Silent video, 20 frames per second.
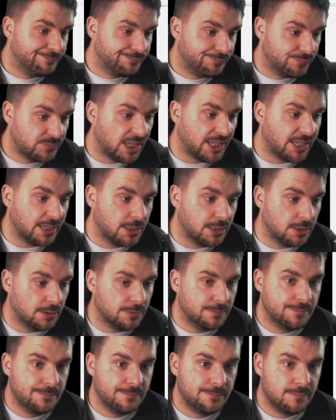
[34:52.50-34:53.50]
There you go.
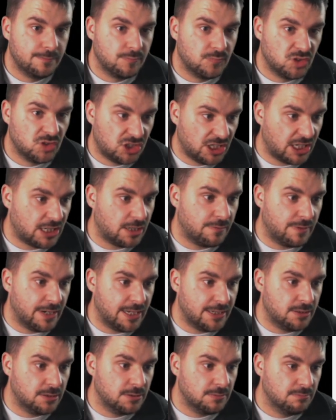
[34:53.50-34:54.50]
Sticker
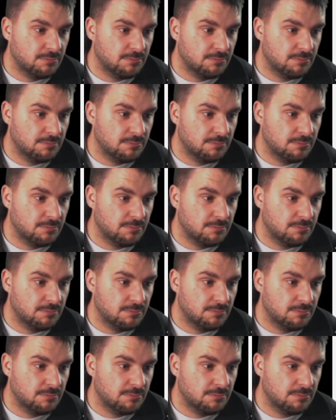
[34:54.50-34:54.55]
red.